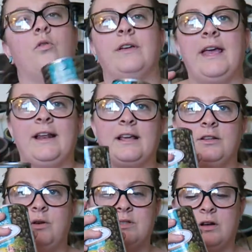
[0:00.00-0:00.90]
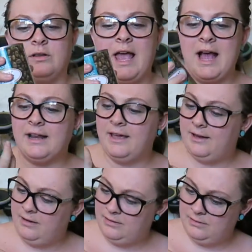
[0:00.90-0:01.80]
organic, no salt
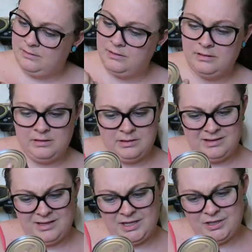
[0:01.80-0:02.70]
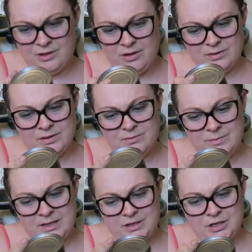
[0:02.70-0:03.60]
added. And I should also
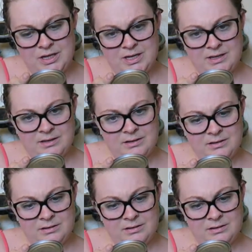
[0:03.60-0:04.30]
mention,